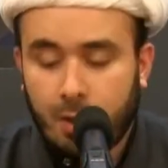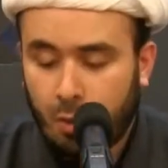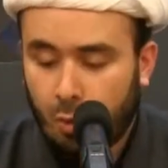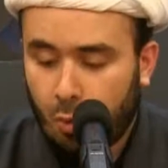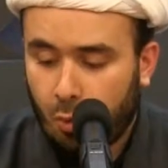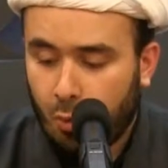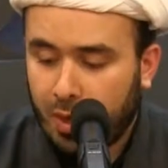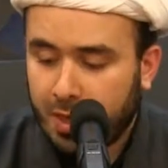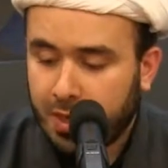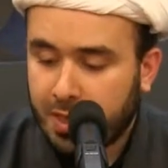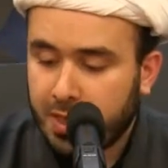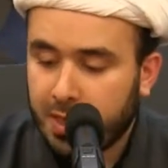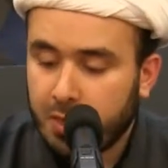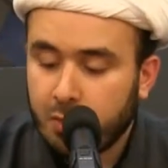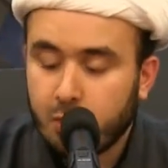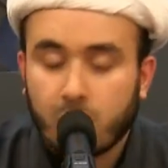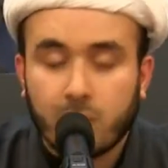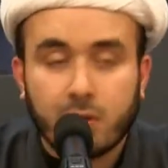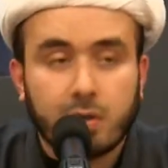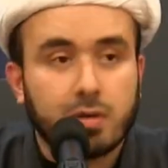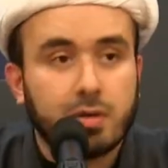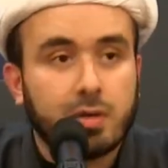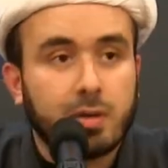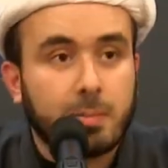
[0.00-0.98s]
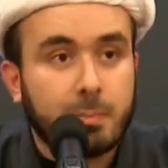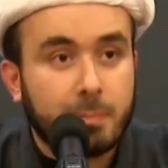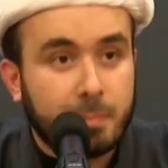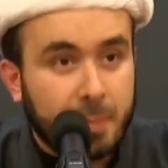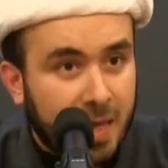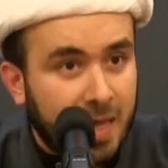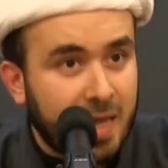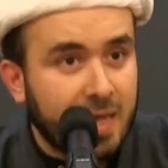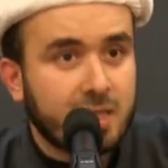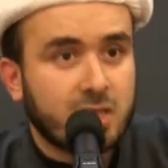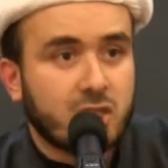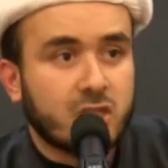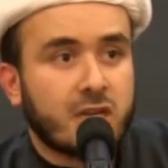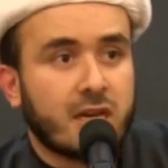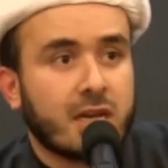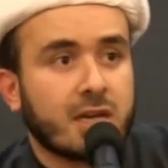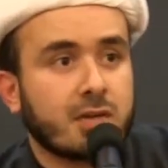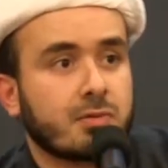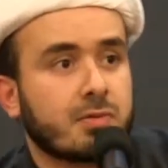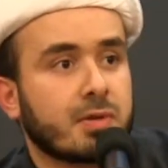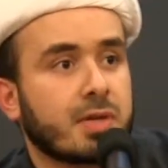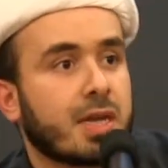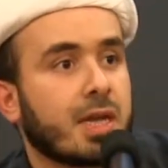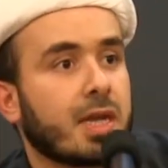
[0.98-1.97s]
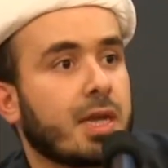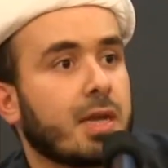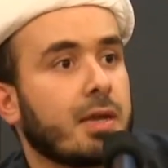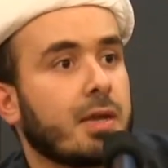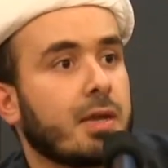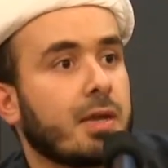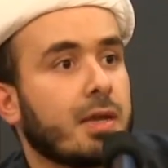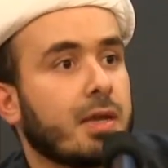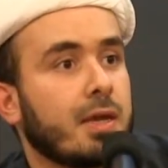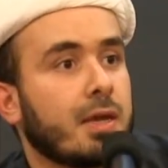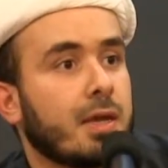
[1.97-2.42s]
when he would pay charity,